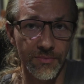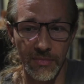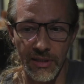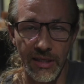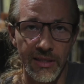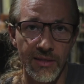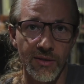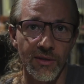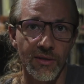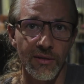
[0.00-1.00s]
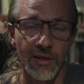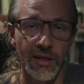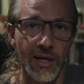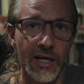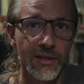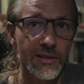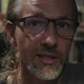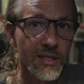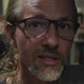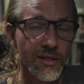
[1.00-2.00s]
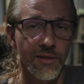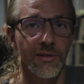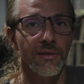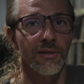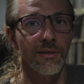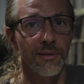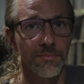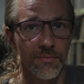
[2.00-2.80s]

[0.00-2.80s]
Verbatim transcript: That's uh, antique uh,